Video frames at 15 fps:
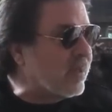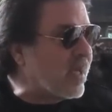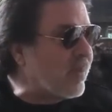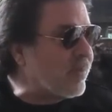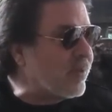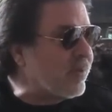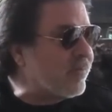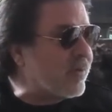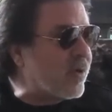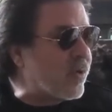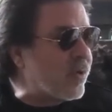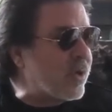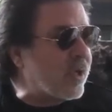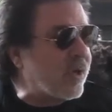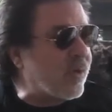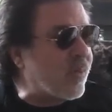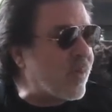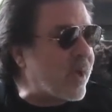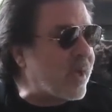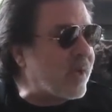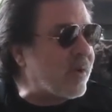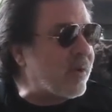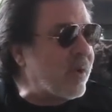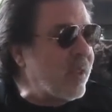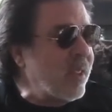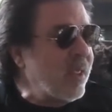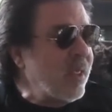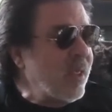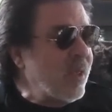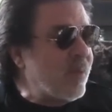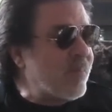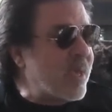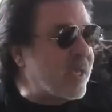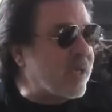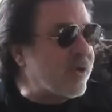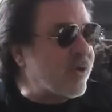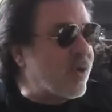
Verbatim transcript: I believe in earning your way and making